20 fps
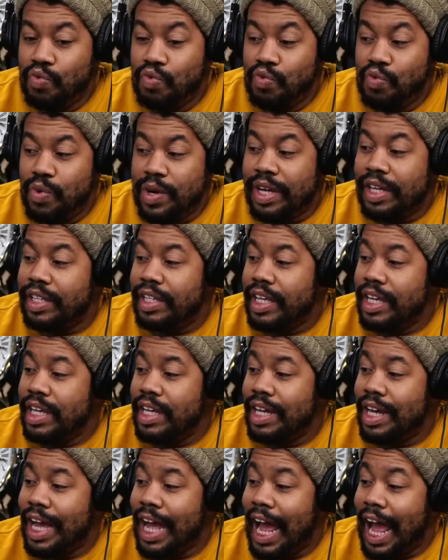
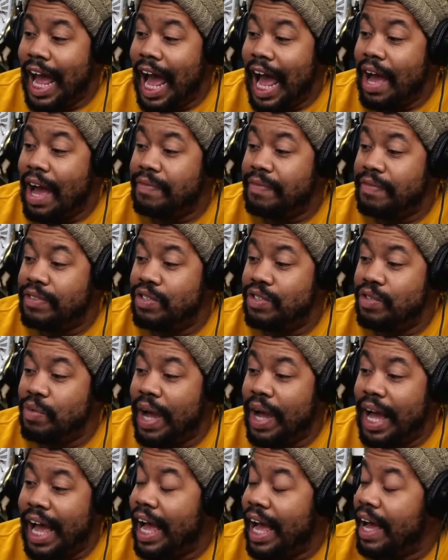really have to
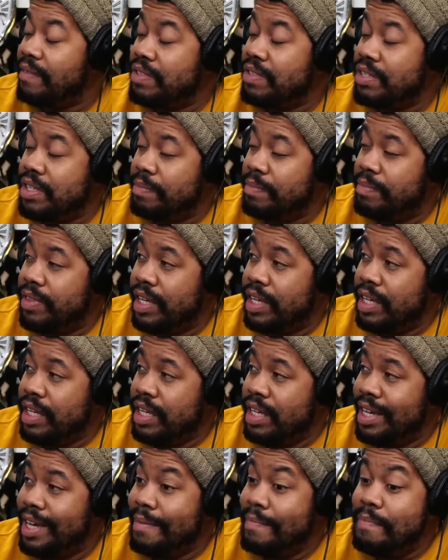have
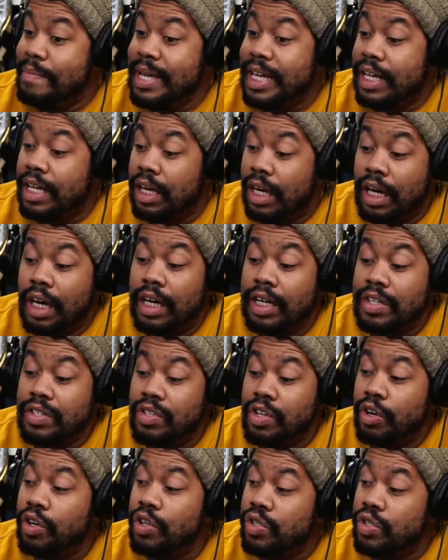something, because
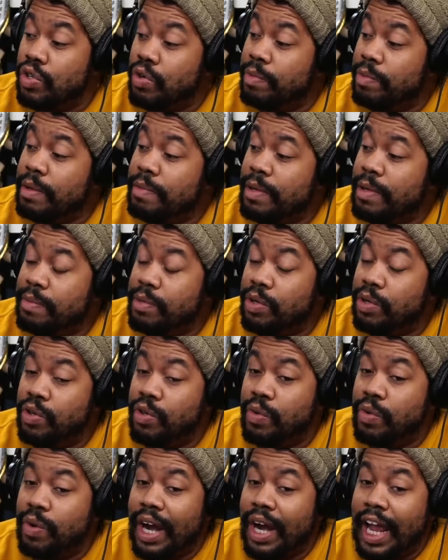there are so many people
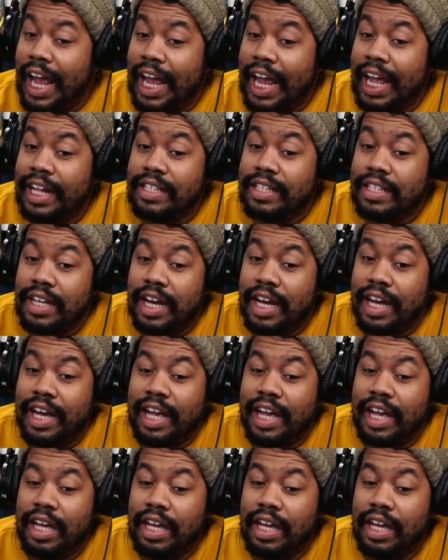who are anti,